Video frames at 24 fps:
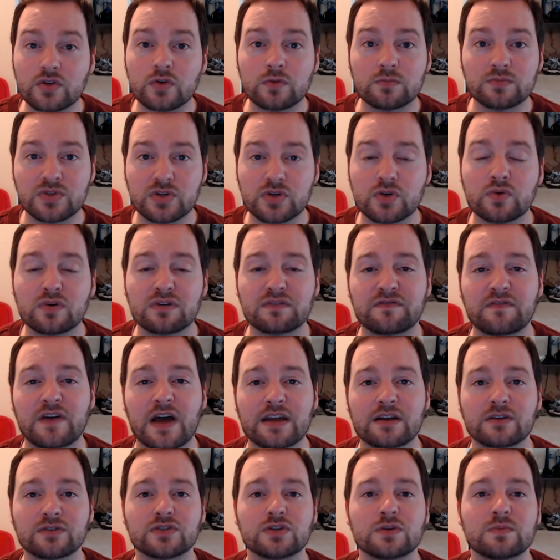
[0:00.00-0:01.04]
2 and
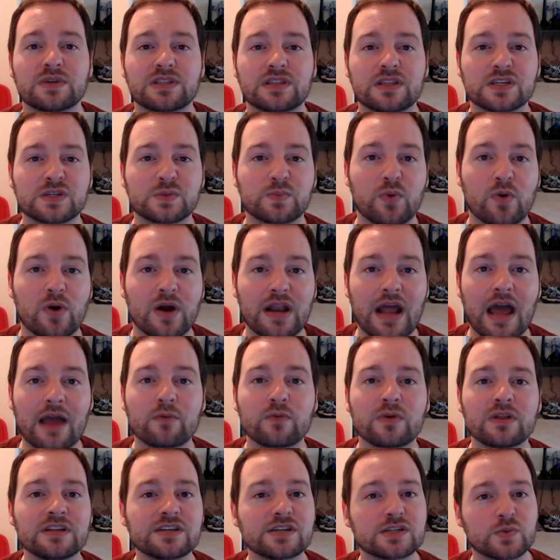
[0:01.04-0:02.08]
Final Doom at this point. I
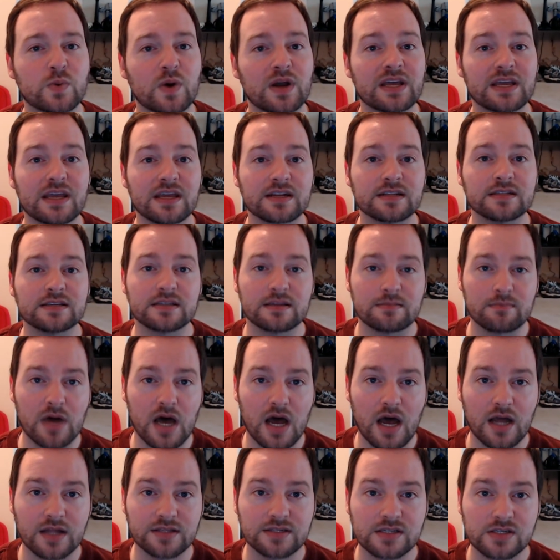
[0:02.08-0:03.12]
really just want to get into the
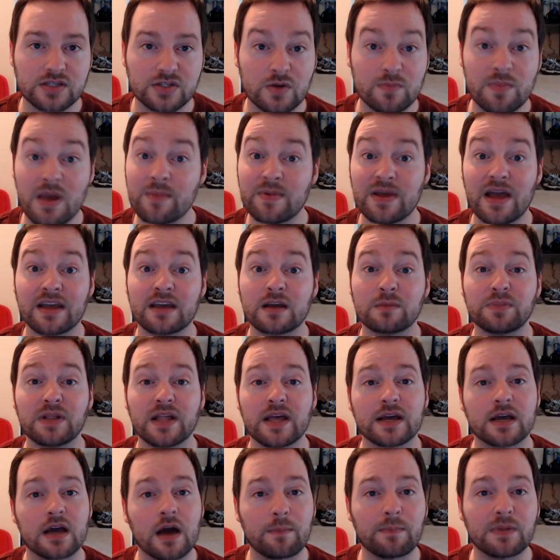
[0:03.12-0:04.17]
mods. So maybe I could play
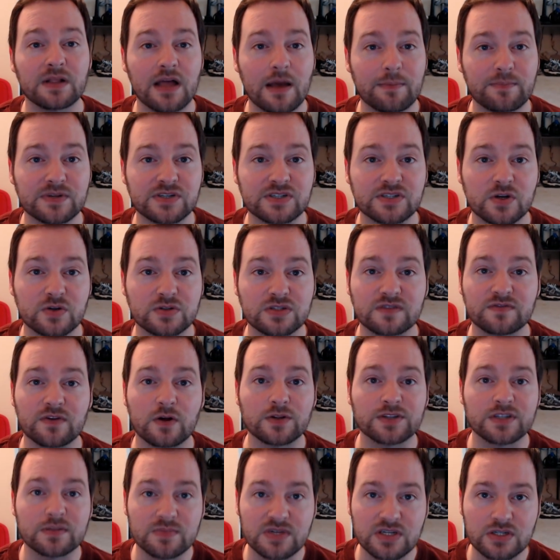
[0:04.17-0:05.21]
a couple episodes of
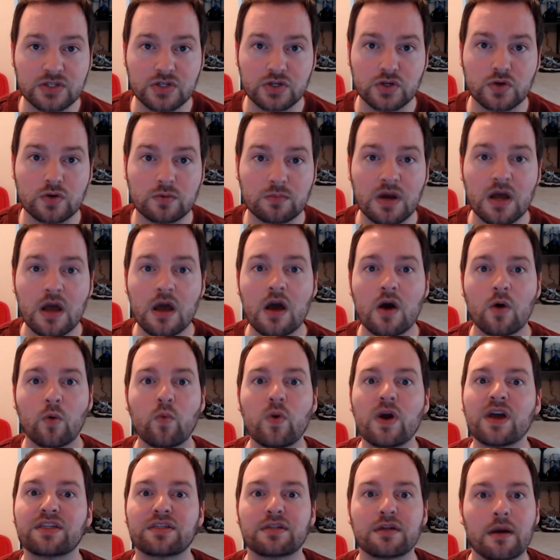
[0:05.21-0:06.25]
Ultimate Doom
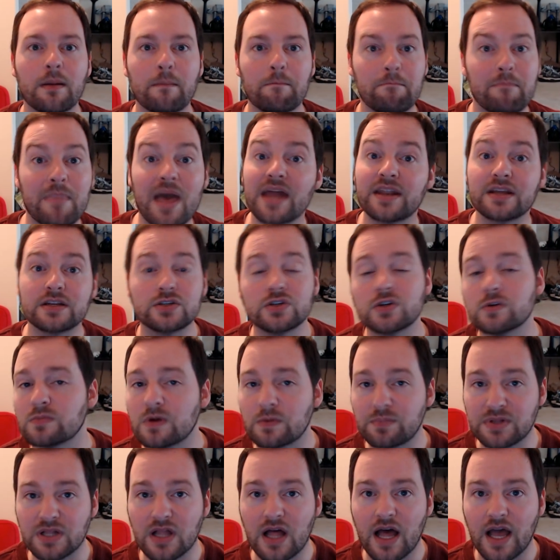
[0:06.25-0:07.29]
with Meta Doom
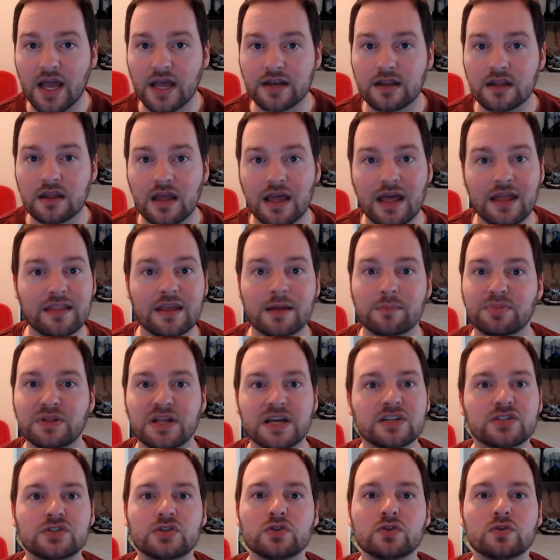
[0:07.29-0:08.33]
applied, and then
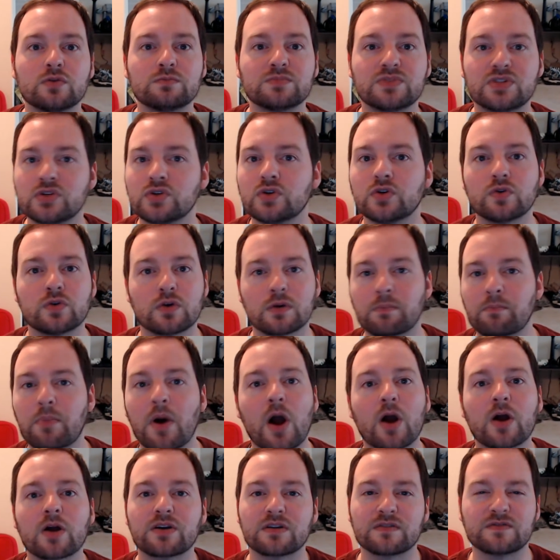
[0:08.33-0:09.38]
play Doom 2 or
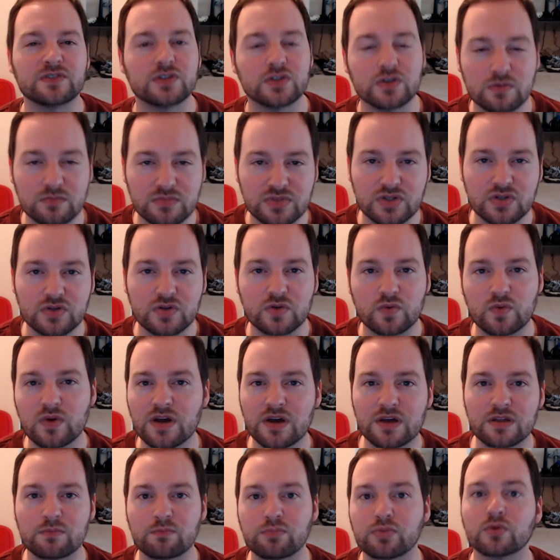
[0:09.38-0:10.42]
part of Doom 2
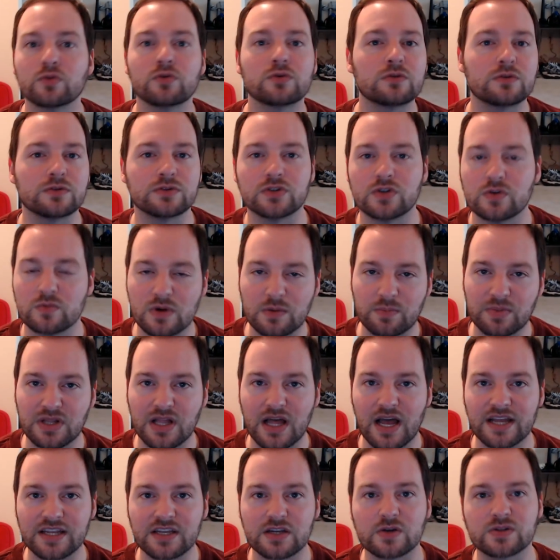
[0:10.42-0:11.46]
with Brutal Doom
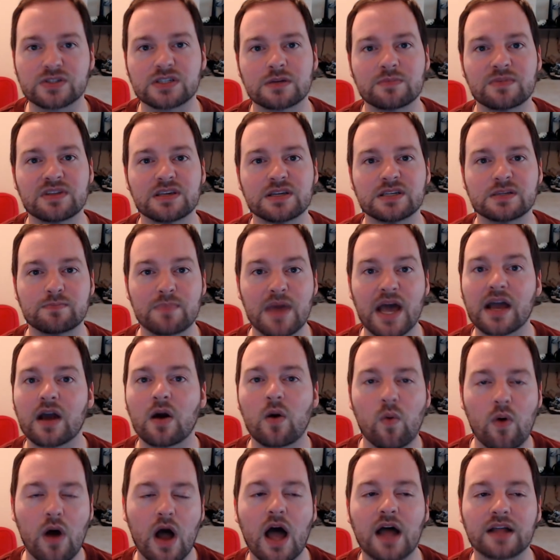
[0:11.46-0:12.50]
applied. You know, some of these mega
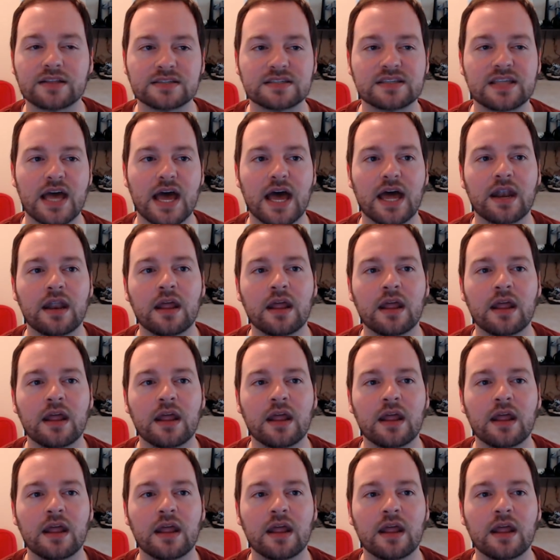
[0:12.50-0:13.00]
wads that